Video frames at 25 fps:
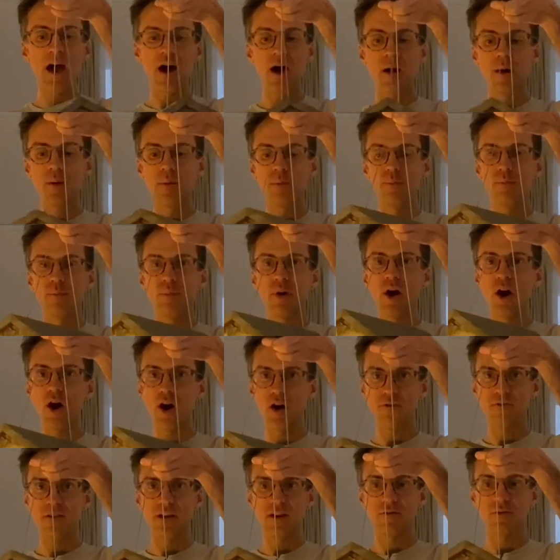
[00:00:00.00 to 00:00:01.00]
are
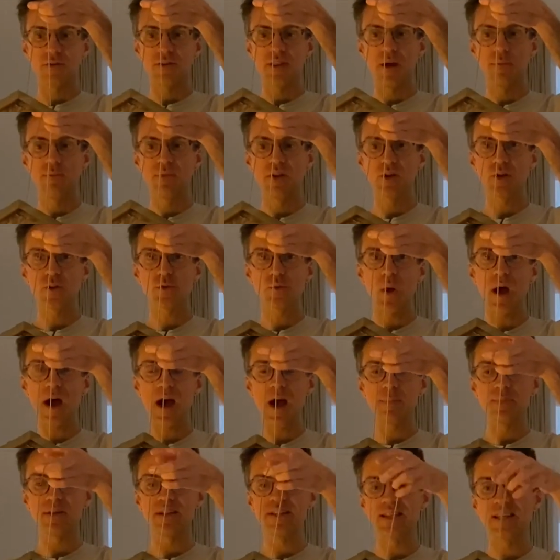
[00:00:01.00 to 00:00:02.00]
perfect for that, because what
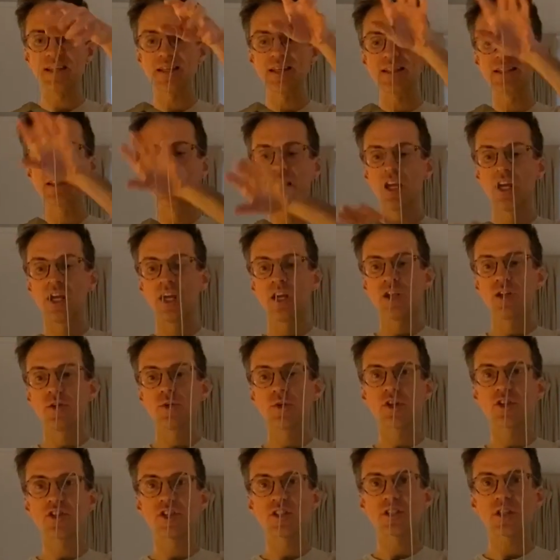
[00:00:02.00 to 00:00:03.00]
happens is
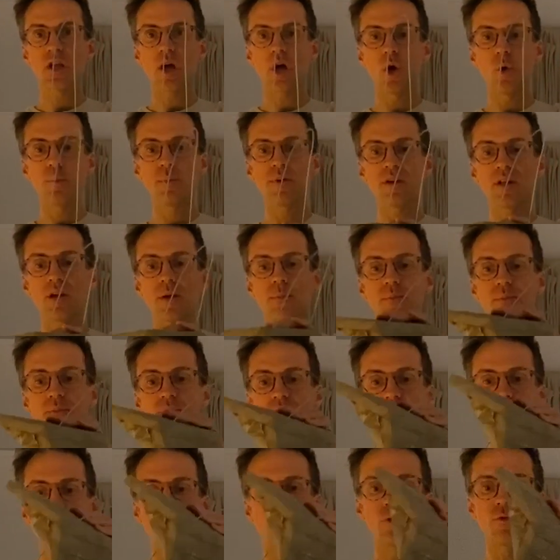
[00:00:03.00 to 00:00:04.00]
you can just open up
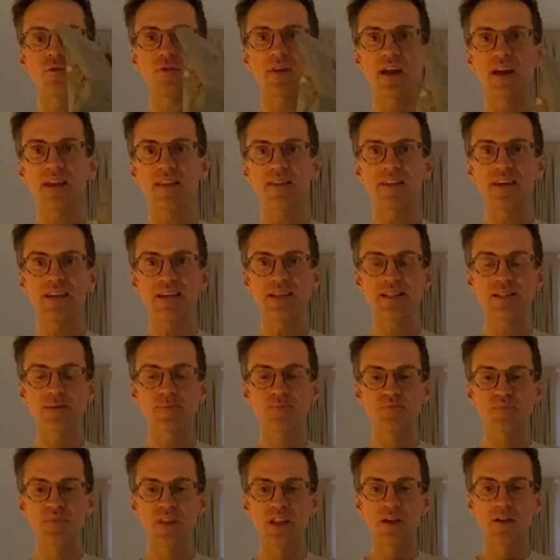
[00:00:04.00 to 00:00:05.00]
the roof like this,